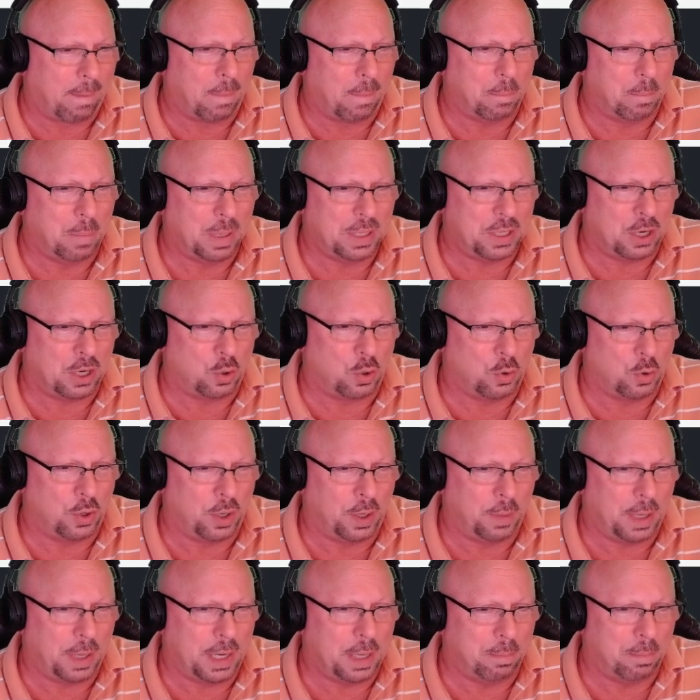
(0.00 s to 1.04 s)
but they're going to
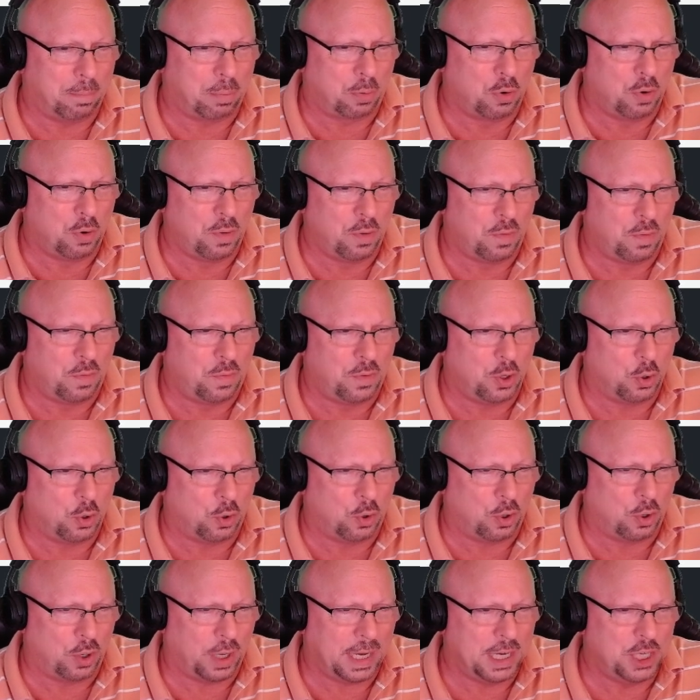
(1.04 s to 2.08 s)
improve
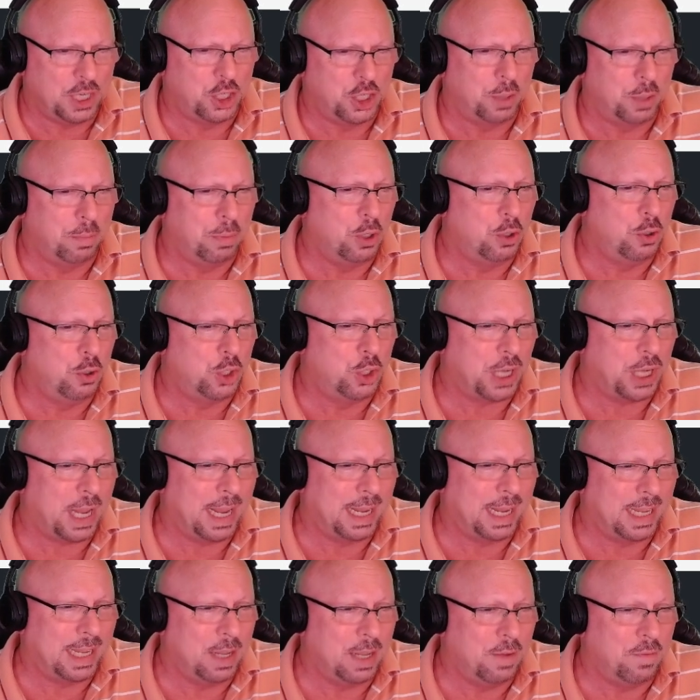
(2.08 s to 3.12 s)
your engine boost
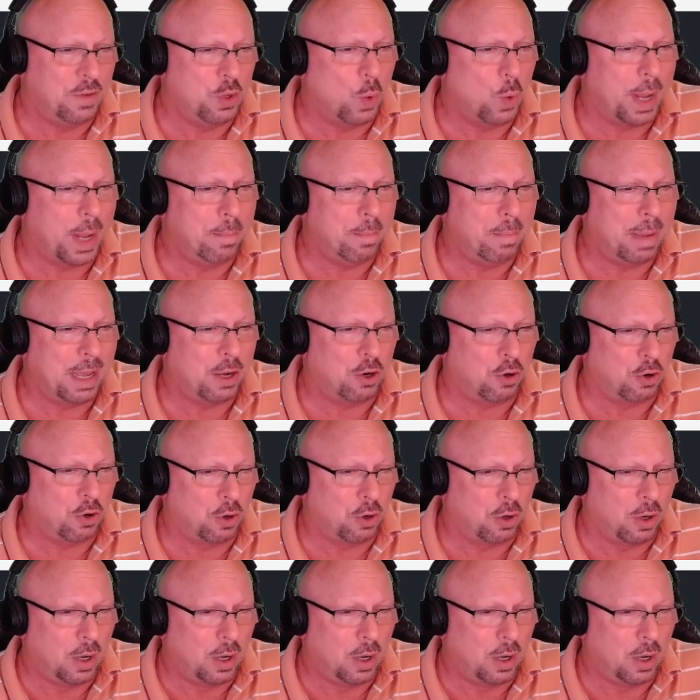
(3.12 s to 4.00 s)
and give you a better